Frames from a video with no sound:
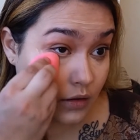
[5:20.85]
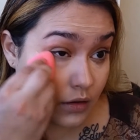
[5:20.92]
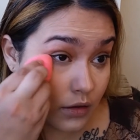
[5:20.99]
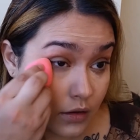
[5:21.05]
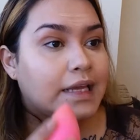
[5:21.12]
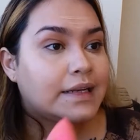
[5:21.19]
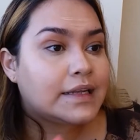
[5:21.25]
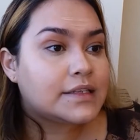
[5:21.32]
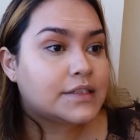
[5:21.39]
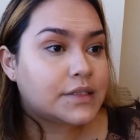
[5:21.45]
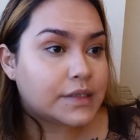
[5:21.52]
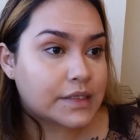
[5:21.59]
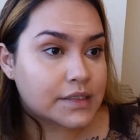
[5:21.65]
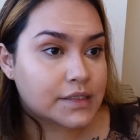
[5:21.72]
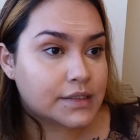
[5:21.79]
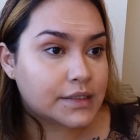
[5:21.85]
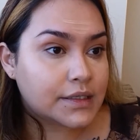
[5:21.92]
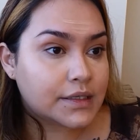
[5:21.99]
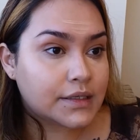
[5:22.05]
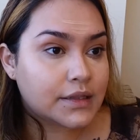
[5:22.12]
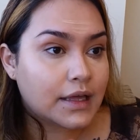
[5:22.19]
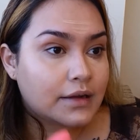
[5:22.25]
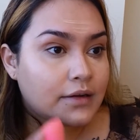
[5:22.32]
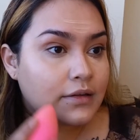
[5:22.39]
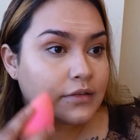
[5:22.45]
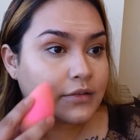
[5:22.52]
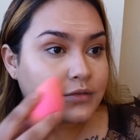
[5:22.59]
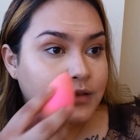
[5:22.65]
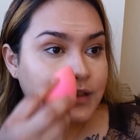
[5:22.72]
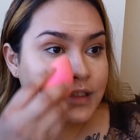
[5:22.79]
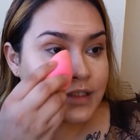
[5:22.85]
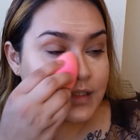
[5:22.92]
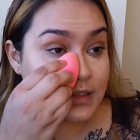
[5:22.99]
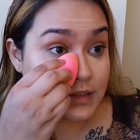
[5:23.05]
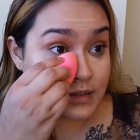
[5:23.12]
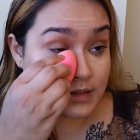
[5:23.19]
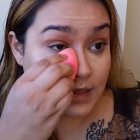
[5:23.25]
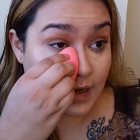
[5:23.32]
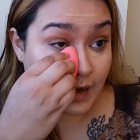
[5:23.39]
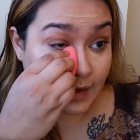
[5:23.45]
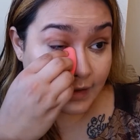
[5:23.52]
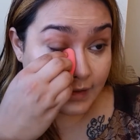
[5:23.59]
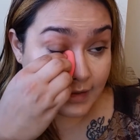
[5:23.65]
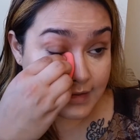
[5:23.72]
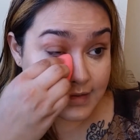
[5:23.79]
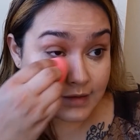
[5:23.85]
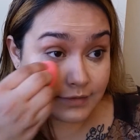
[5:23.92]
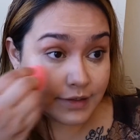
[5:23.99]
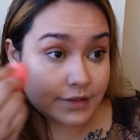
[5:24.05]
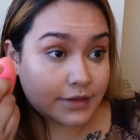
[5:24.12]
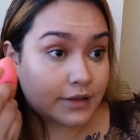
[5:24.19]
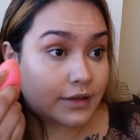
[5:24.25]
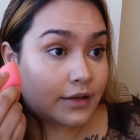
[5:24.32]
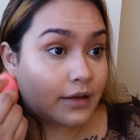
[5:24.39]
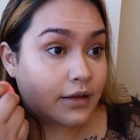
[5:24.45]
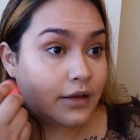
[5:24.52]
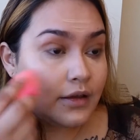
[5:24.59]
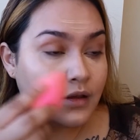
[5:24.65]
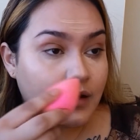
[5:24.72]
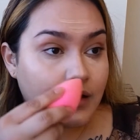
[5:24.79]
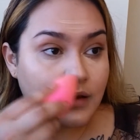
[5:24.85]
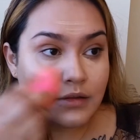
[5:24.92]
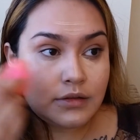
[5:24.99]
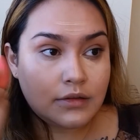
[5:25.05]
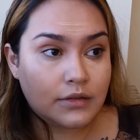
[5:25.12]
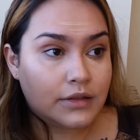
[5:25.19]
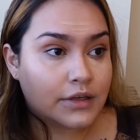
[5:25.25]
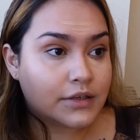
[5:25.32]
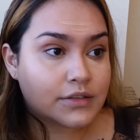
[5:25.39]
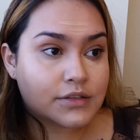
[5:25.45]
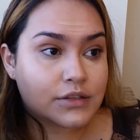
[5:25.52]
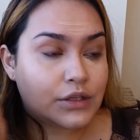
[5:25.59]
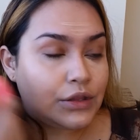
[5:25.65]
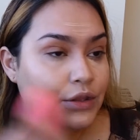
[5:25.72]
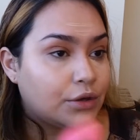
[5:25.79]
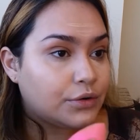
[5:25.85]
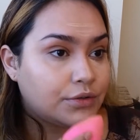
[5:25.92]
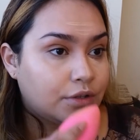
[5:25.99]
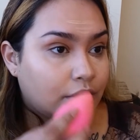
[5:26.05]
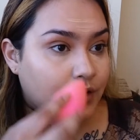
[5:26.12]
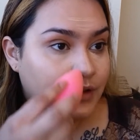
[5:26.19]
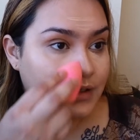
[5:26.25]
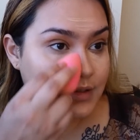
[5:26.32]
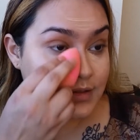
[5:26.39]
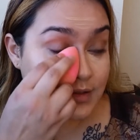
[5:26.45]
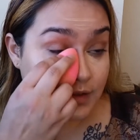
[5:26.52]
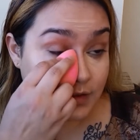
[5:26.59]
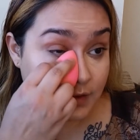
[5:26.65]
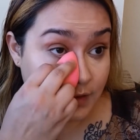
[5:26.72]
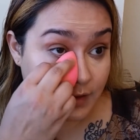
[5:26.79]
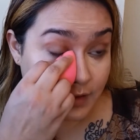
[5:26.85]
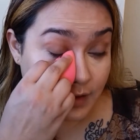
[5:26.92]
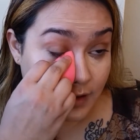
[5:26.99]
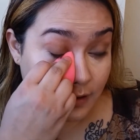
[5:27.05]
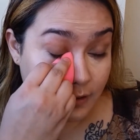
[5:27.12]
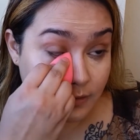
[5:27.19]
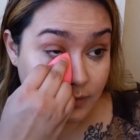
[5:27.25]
And as you can see, that color really just highlights everything. There's no darkness under there now.